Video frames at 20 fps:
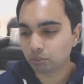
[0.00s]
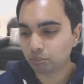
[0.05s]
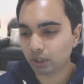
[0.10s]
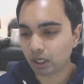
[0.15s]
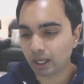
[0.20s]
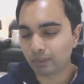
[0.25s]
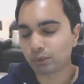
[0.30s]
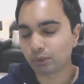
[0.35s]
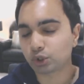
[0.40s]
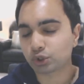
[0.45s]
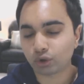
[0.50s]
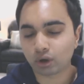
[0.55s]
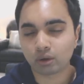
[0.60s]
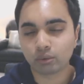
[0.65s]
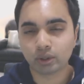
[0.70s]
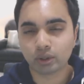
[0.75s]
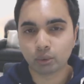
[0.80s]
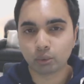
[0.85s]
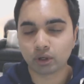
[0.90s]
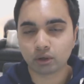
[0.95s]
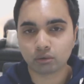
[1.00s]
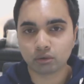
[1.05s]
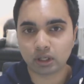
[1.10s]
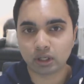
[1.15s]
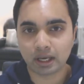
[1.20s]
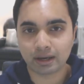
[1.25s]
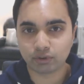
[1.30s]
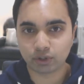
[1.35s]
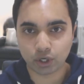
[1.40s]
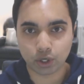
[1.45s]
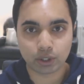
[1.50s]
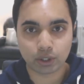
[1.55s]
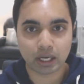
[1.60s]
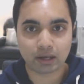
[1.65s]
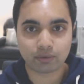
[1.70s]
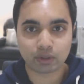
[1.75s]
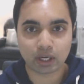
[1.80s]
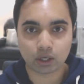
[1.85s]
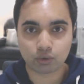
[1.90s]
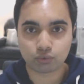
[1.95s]
but I'm not sure I really want to ever go
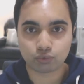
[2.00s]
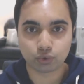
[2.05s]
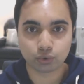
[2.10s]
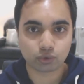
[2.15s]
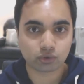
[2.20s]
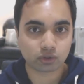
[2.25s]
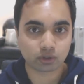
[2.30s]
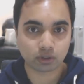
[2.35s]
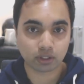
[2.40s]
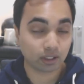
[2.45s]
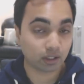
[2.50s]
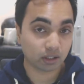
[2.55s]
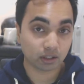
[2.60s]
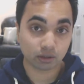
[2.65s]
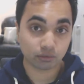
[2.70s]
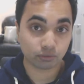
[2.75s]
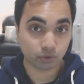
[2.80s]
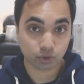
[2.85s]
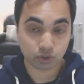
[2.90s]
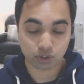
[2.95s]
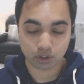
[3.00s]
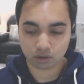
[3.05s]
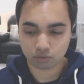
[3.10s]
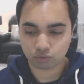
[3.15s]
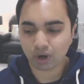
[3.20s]
down that route in, in the future.